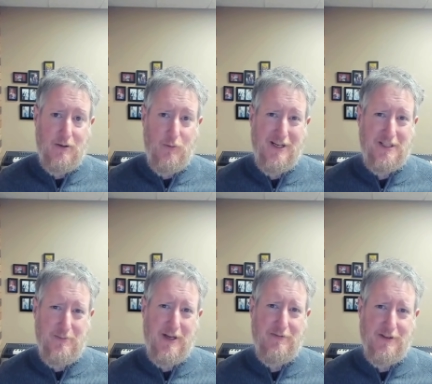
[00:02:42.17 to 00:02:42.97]
when it's a
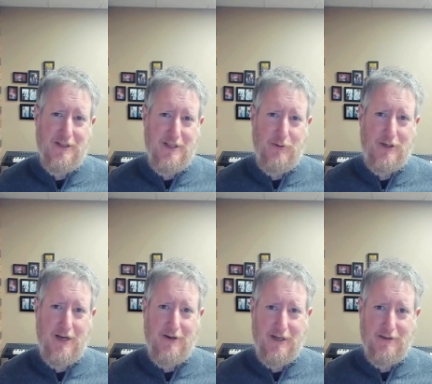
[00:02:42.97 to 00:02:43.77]
benefit that they were
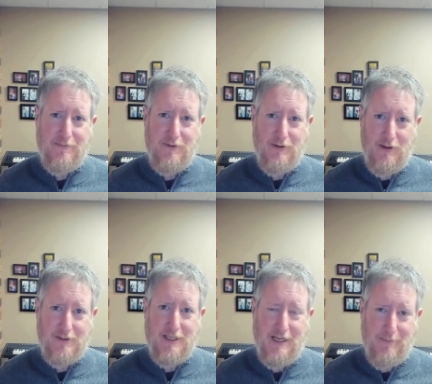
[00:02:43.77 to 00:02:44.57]
counting on for a long
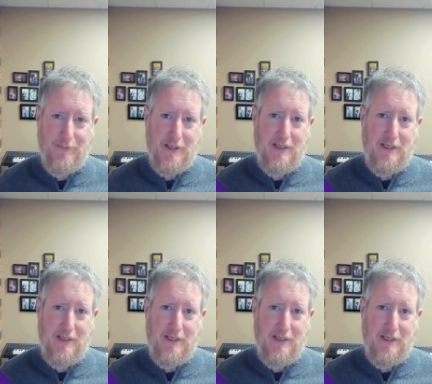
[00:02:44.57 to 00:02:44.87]
time.